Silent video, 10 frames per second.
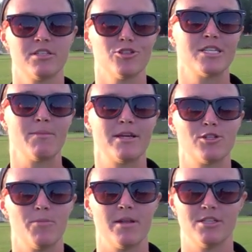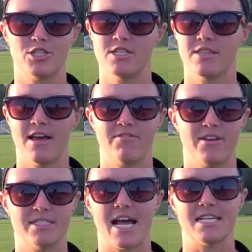your teammates open, and she did that
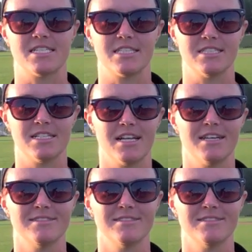fantastically today.